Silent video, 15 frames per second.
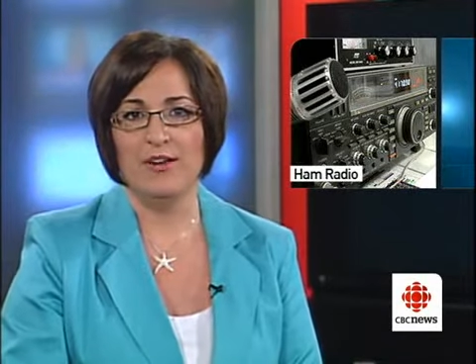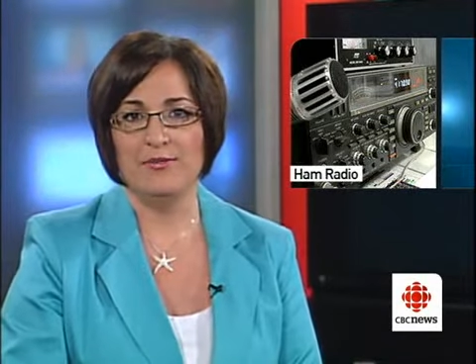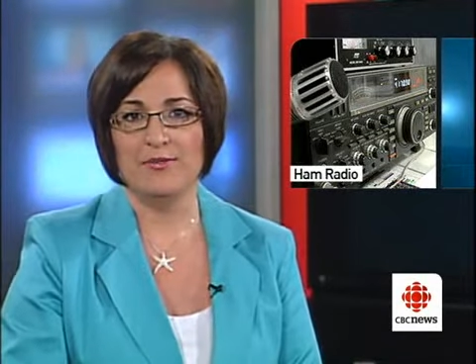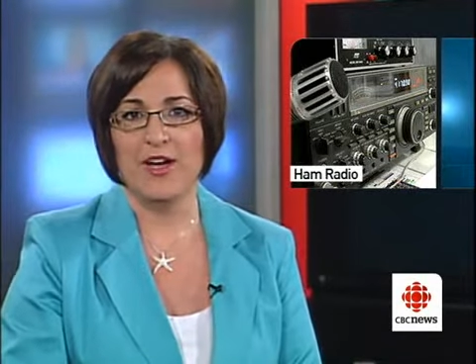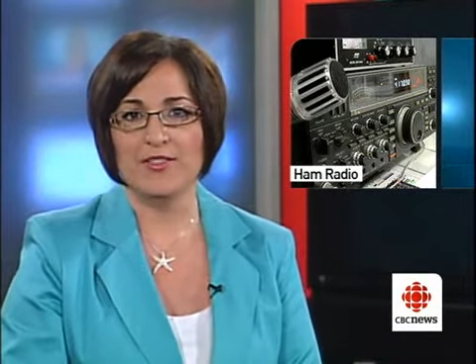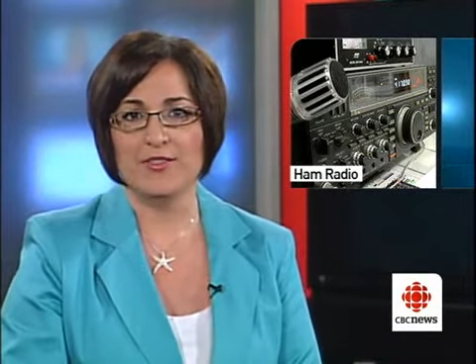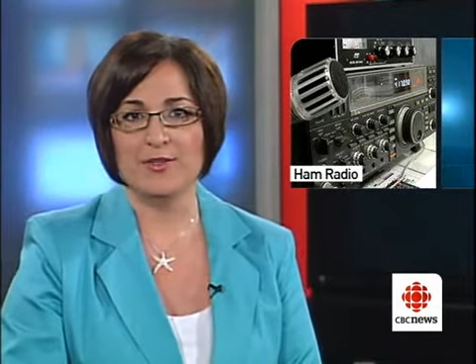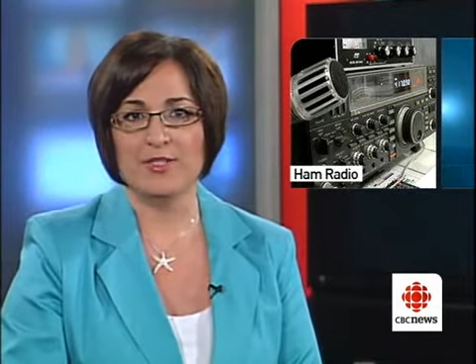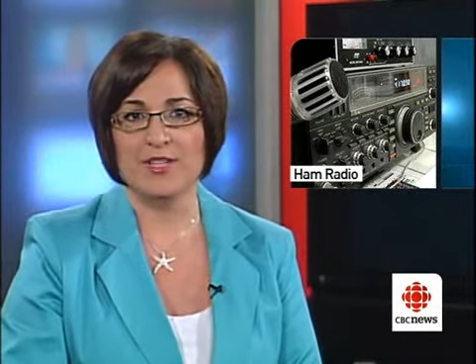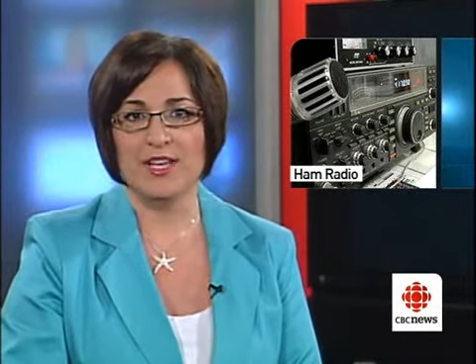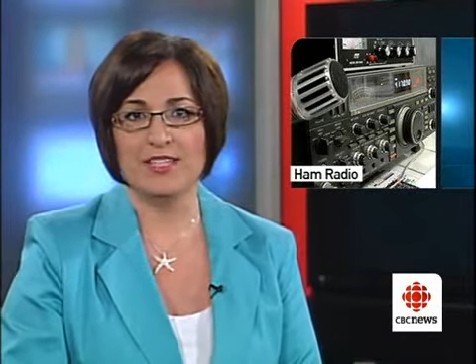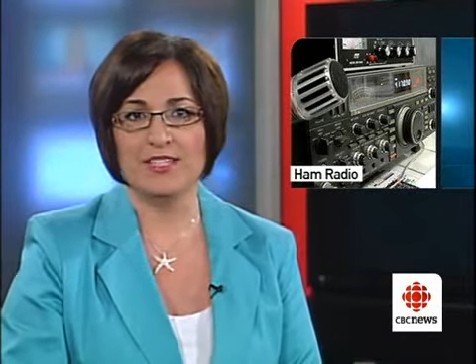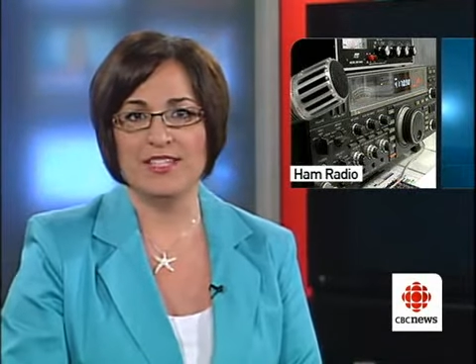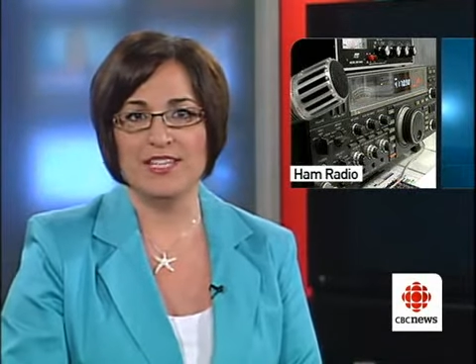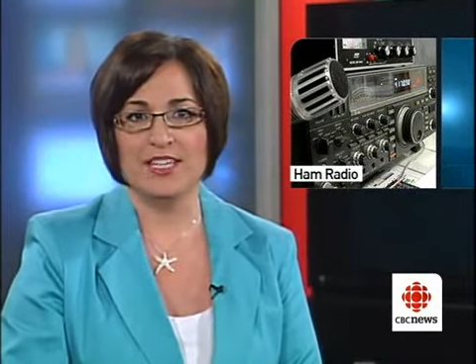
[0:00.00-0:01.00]
A
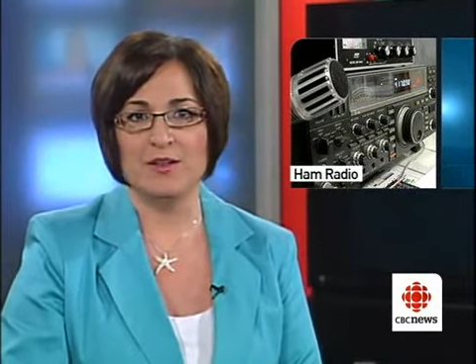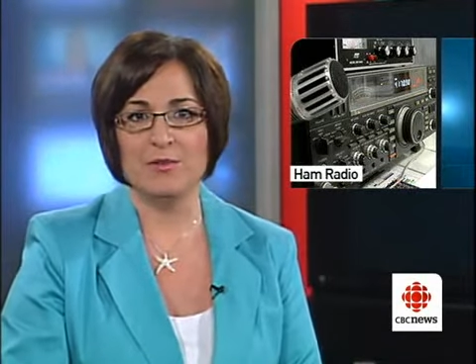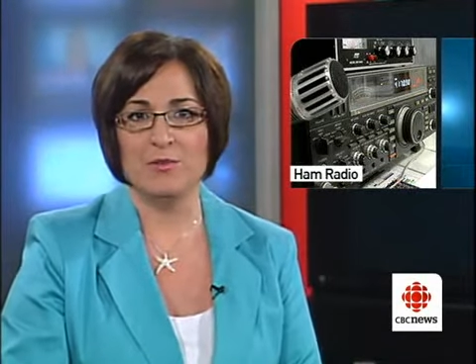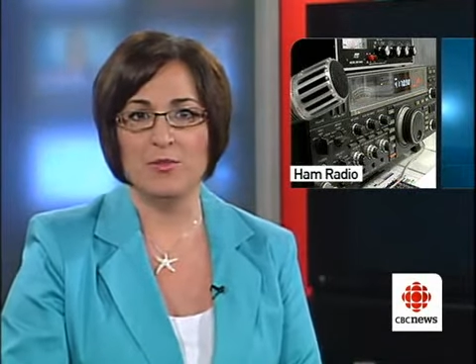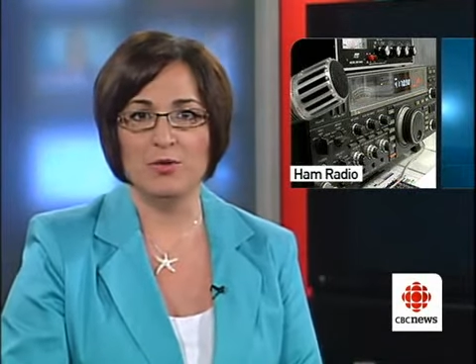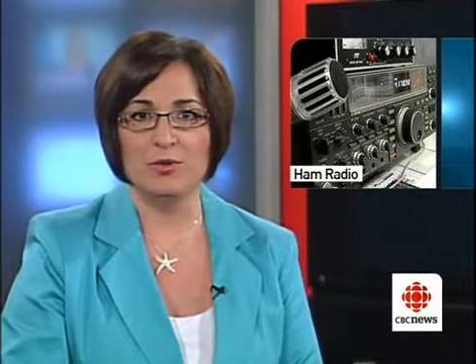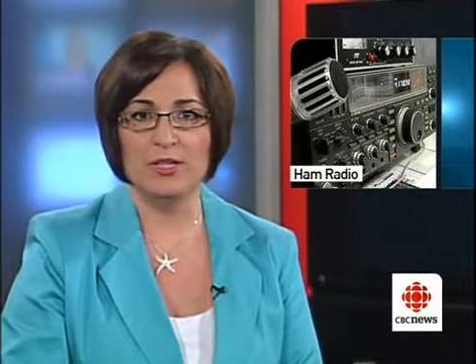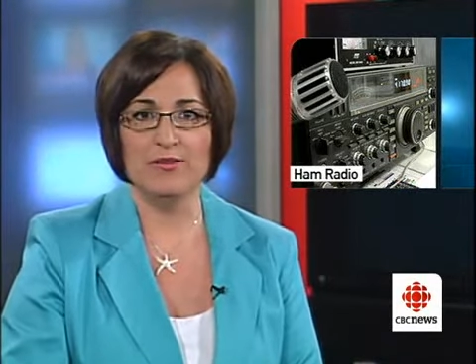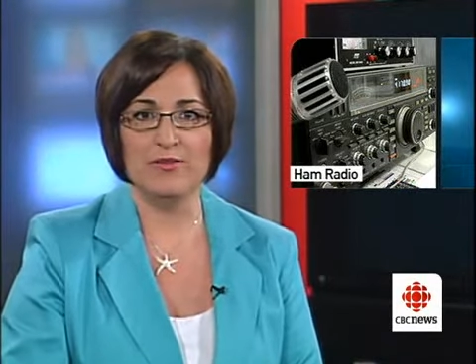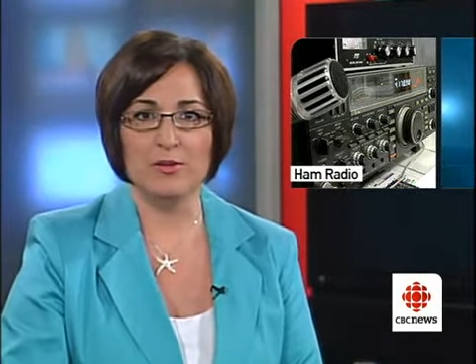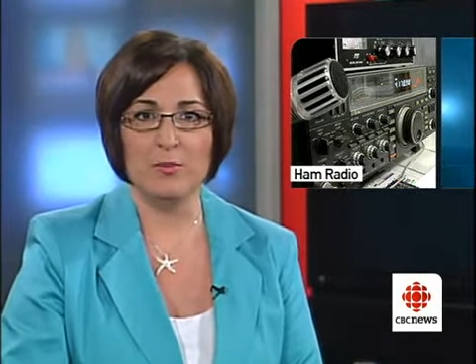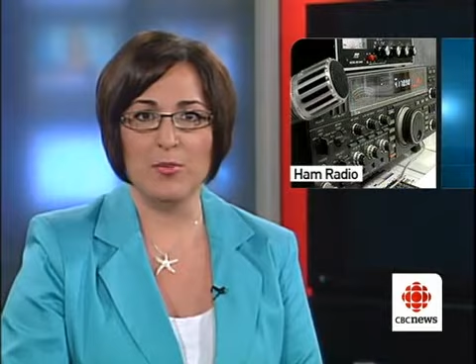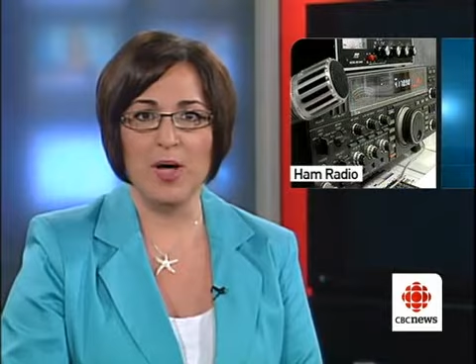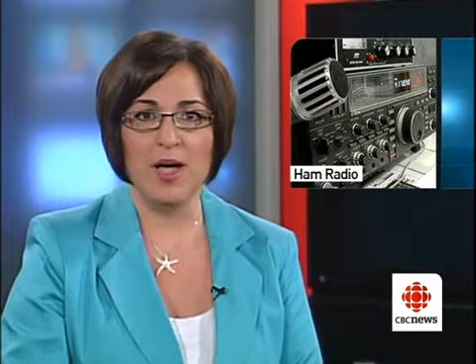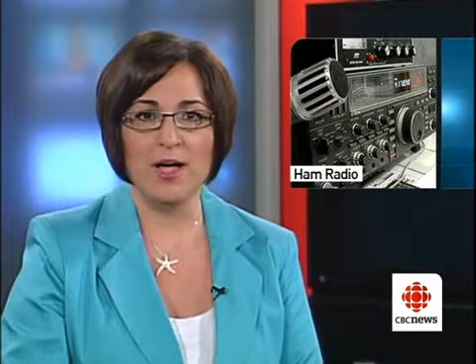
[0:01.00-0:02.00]
father-son team who live
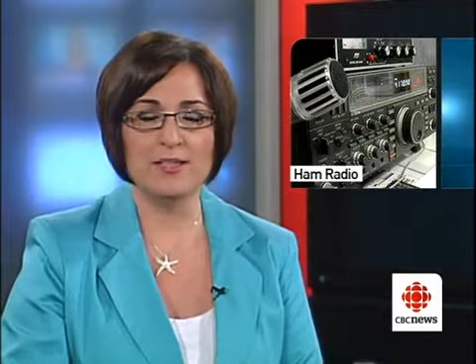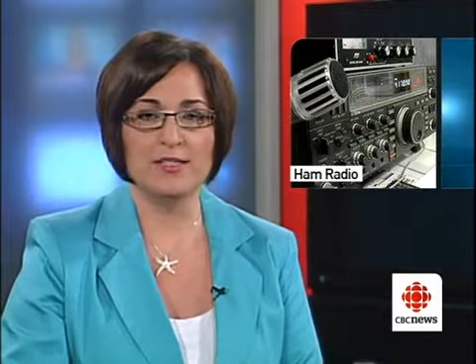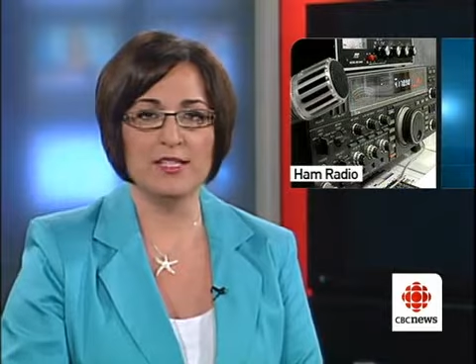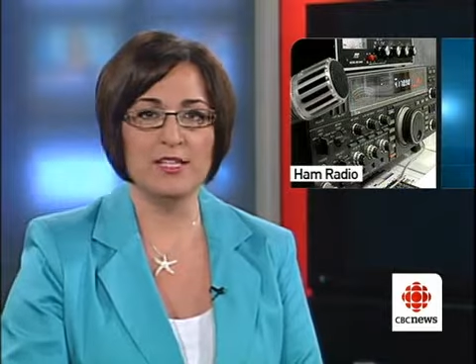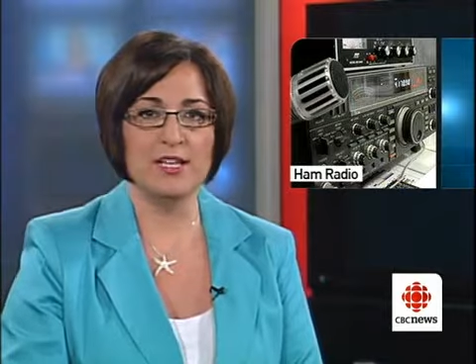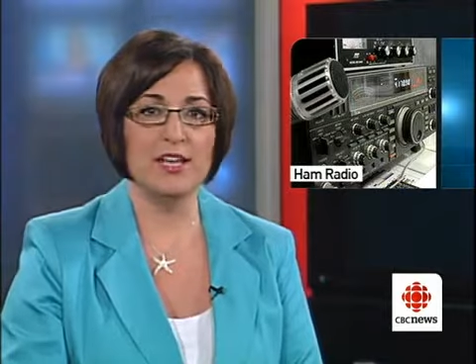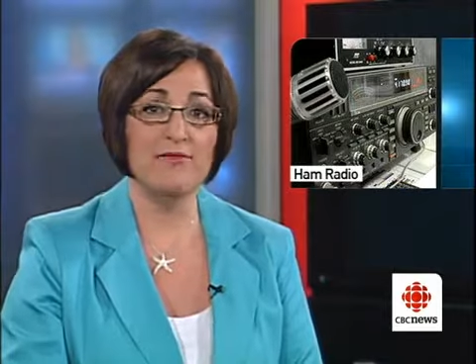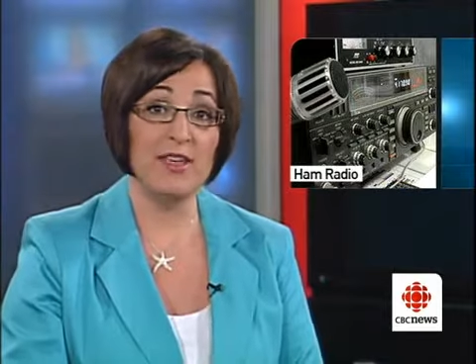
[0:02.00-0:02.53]
in Boston